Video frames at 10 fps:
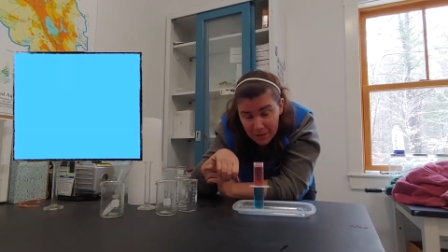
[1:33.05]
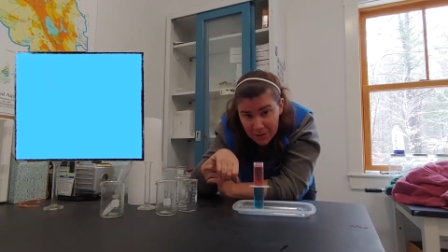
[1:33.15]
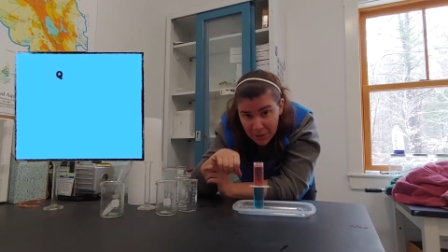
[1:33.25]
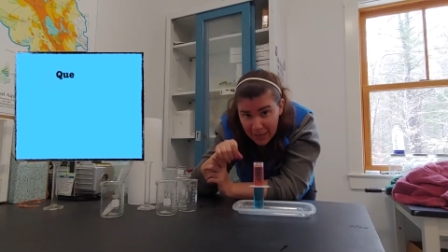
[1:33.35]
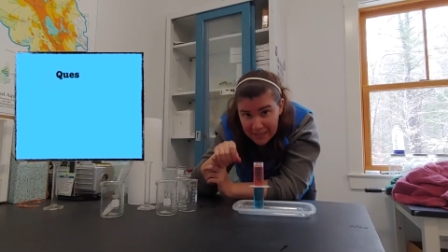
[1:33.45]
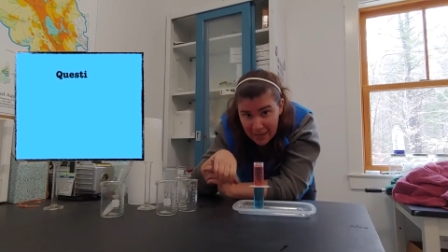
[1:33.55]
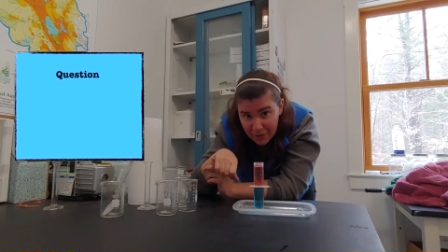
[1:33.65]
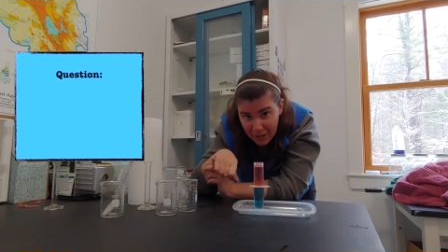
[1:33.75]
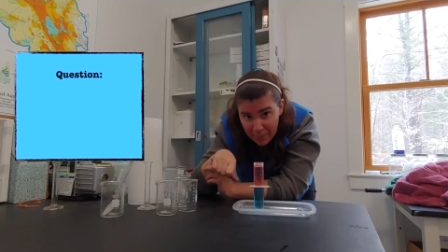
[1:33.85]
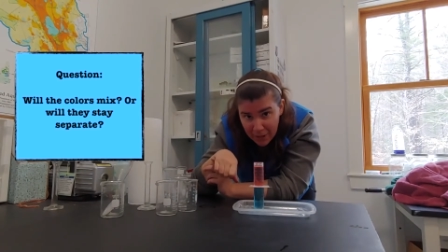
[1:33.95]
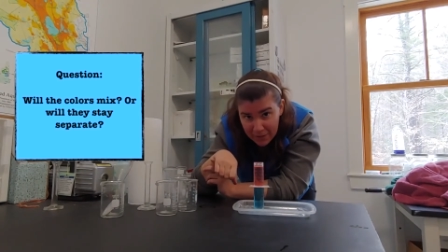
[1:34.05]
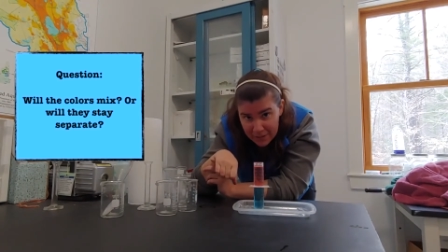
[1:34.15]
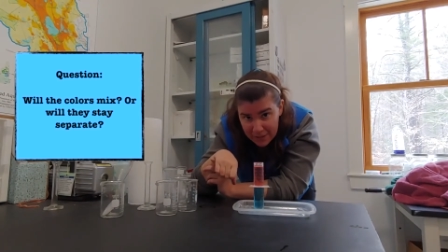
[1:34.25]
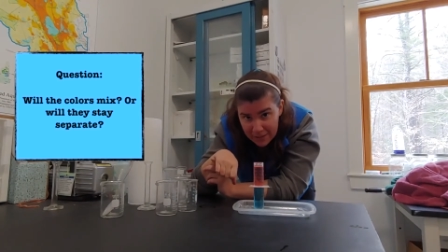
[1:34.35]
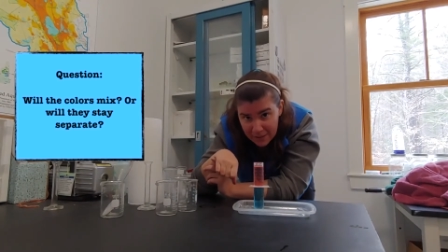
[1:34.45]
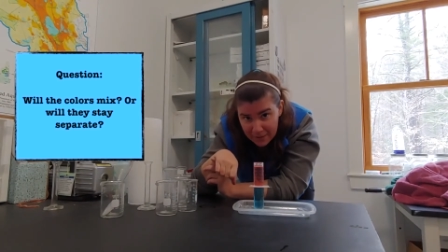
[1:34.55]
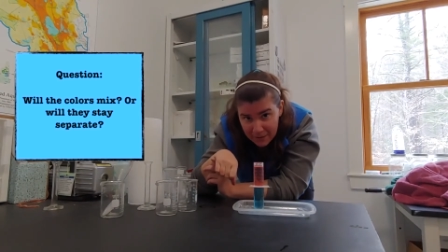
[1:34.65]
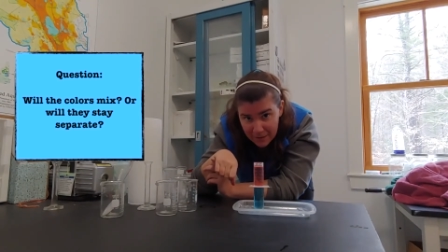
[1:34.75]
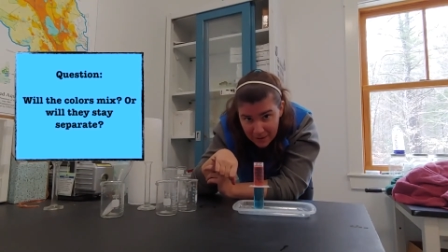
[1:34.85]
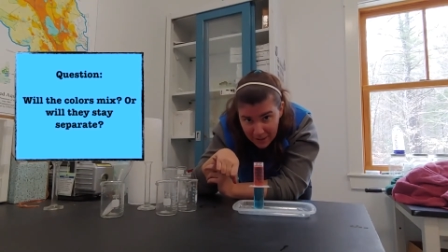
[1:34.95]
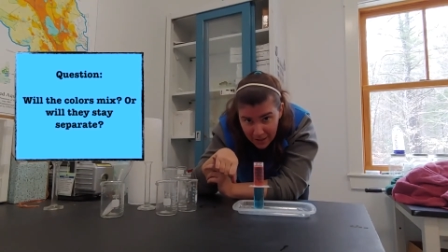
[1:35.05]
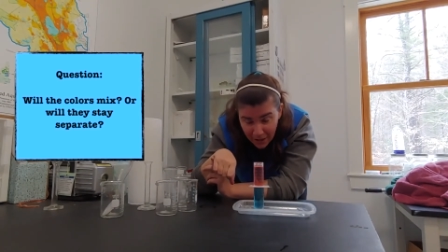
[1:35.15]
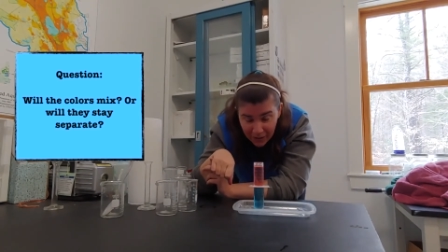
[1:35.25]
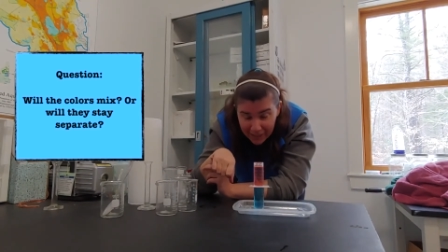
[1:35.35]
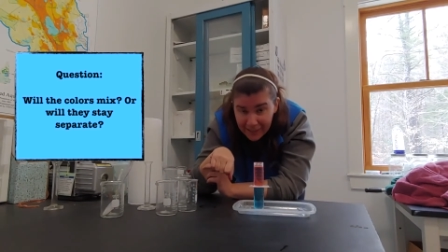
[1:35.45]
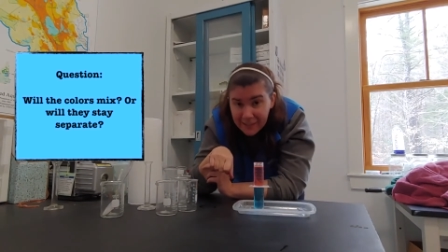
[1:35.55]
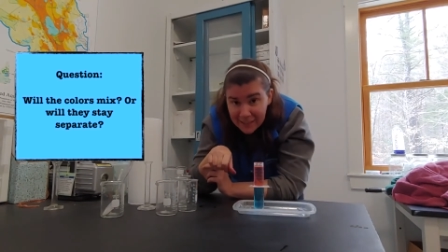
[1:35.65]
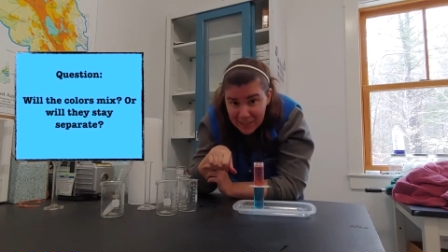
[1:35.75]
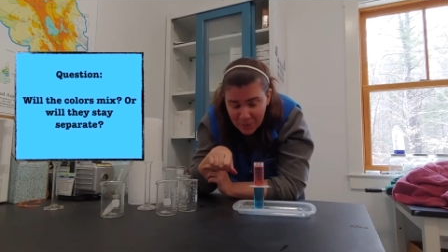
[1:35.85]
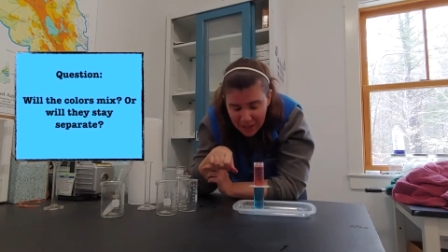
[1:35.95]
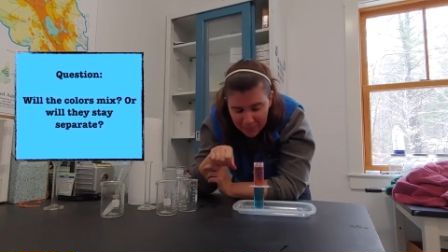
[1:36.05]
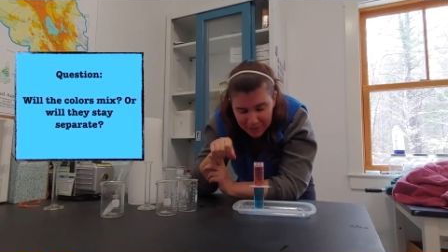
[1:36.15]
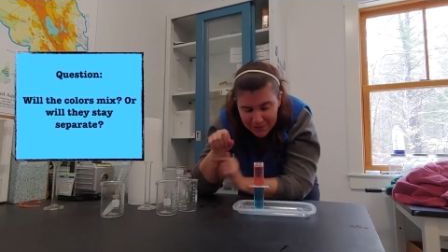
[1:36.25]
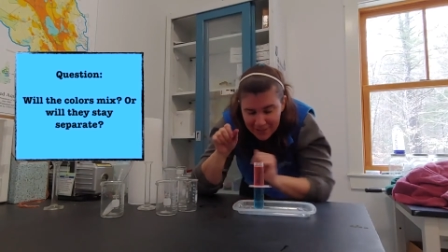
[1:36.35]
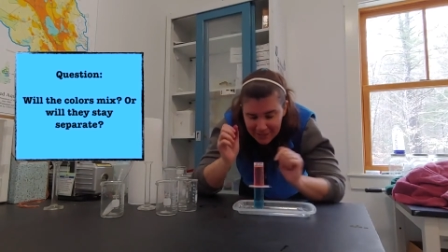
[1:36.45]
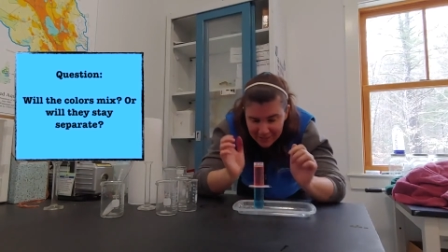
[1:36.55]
So you guys have your hypothesis? All right, let's see what happens.